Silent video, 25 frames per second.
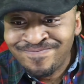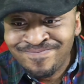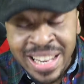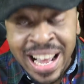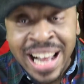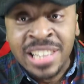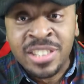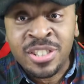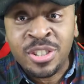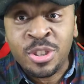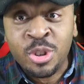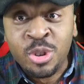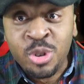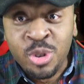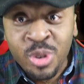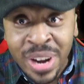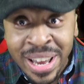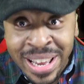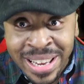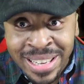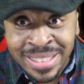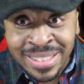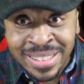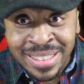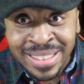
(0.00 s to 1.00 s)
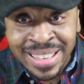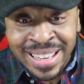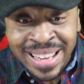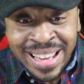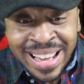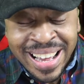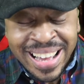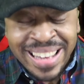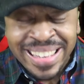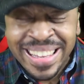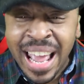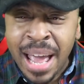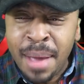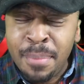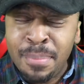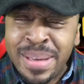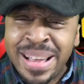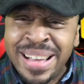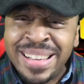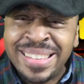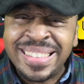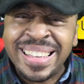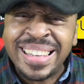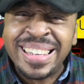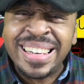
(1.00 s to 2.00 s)
that's crazy. That
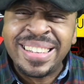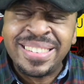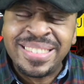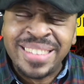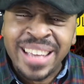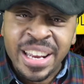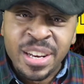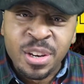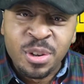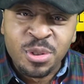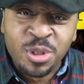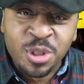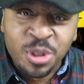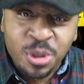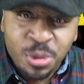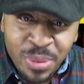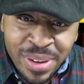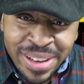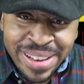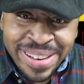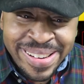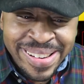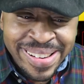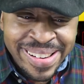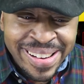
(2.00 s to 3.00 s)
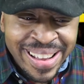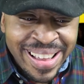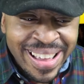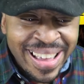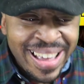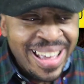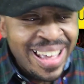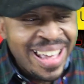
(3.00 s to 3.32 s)
means the Nintendo Switch